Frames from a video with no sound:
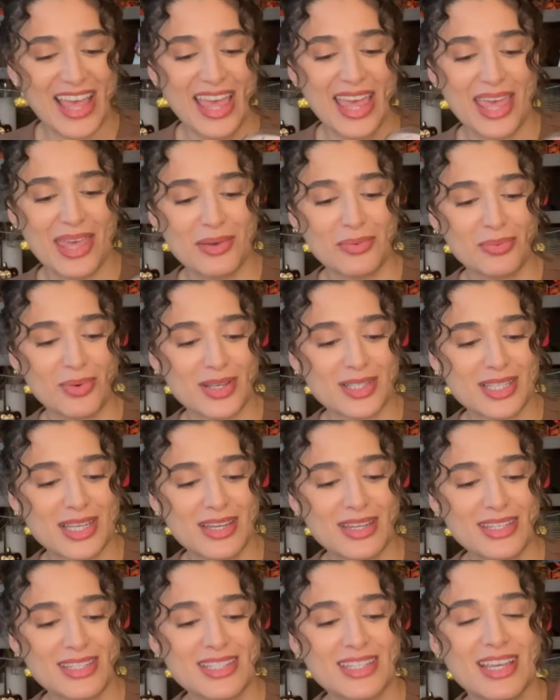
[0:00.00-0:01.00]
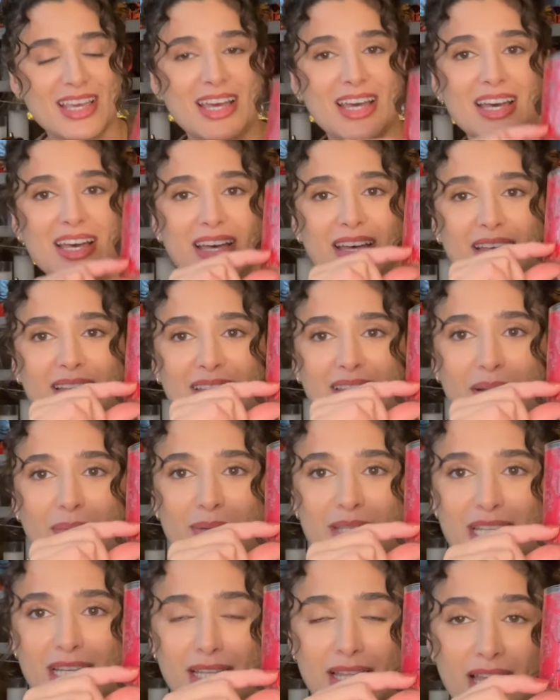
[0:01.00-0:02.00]
it wasn't, uh, there
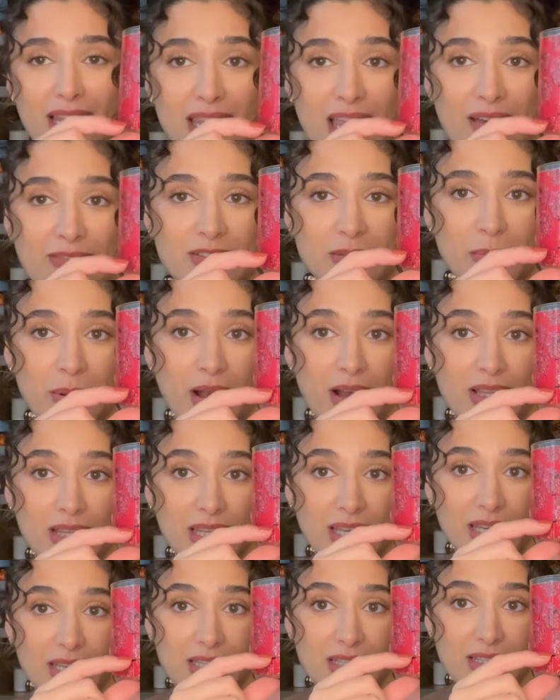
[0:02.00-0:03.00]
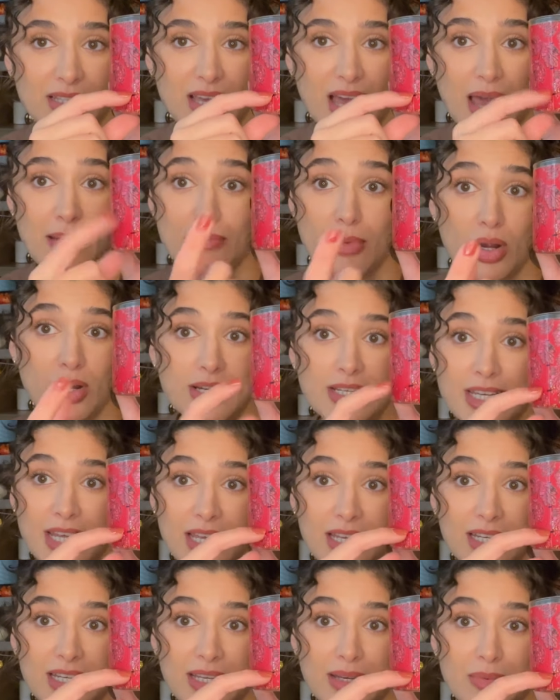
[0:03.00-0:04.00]
wasn't a lot left apparently. I marked
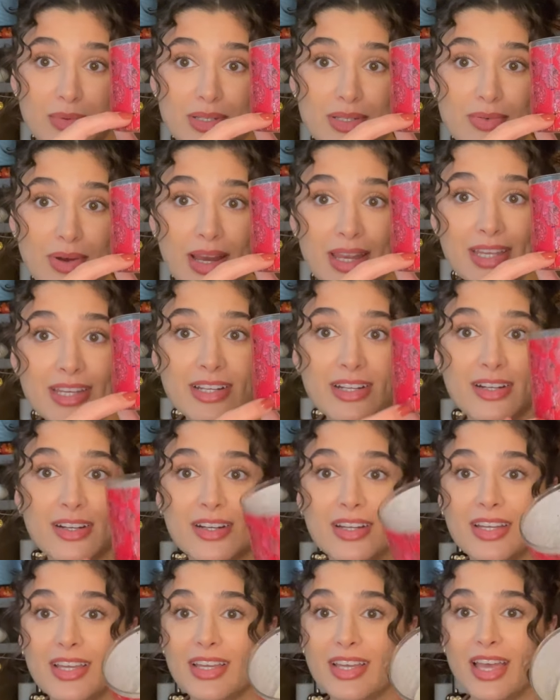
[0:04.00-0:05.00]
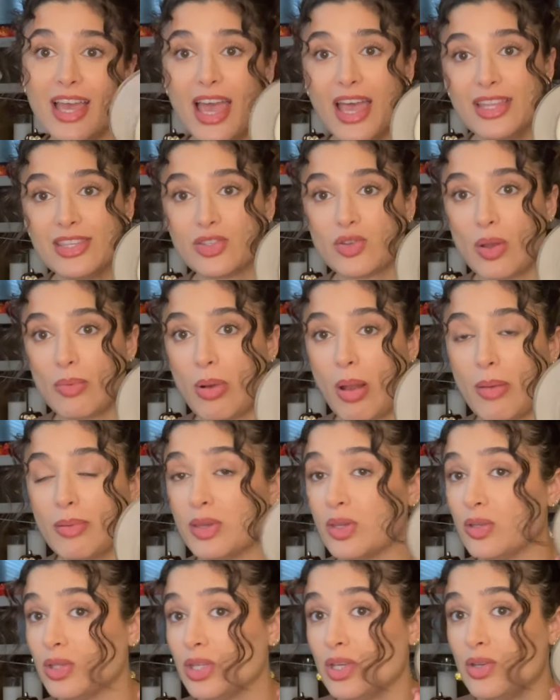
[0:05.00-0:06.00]
it. It was right here. And so I probably
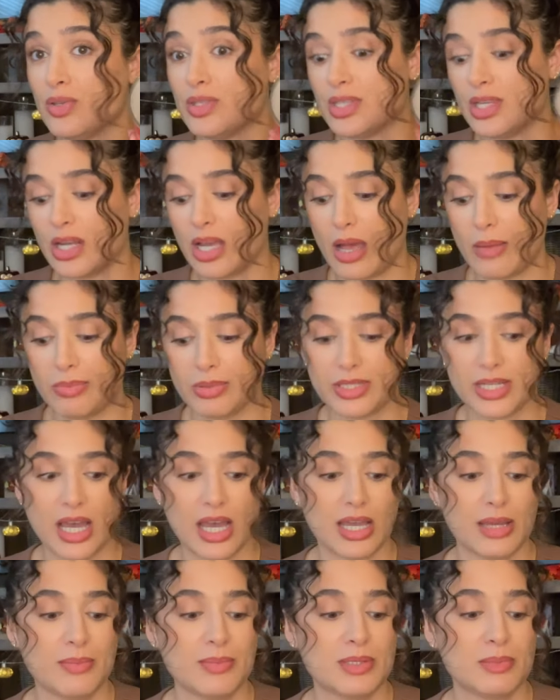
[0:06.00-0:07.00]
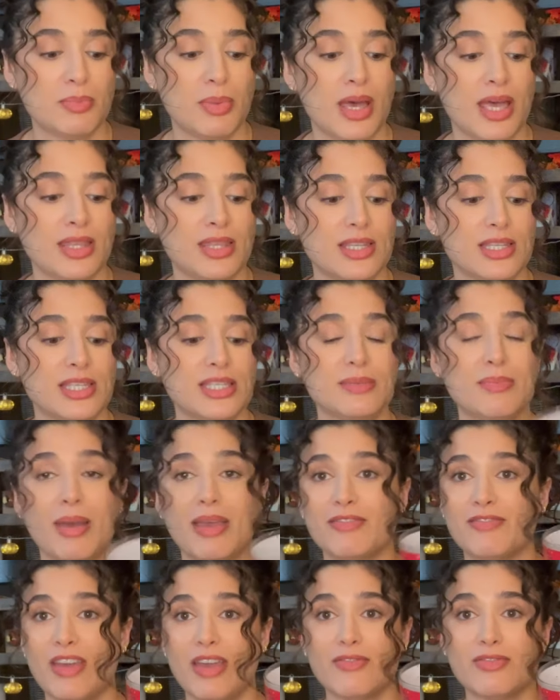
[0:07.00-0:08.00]
only used it a couple times, but this is my
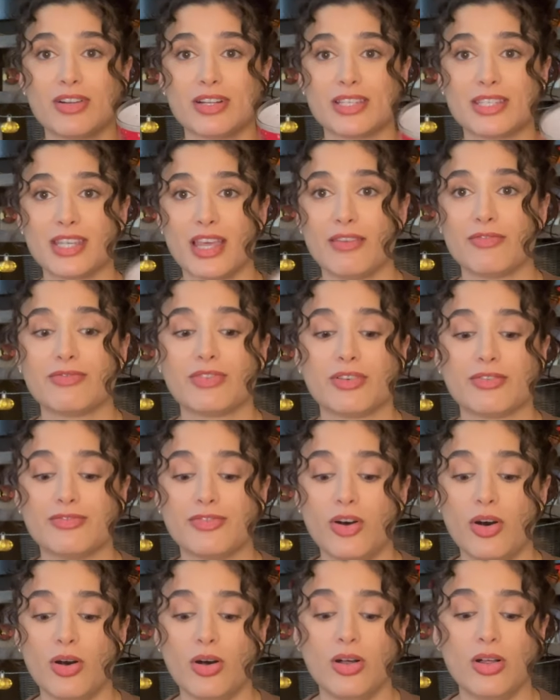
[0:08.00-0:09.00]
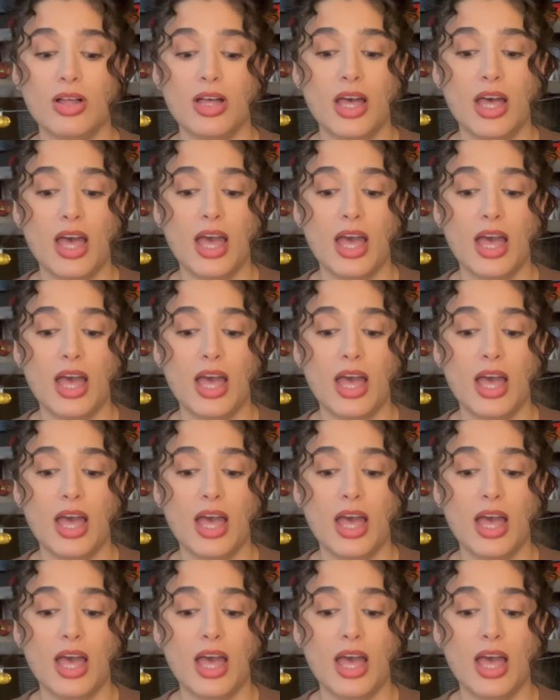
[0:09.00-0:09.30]
favorite scent for fall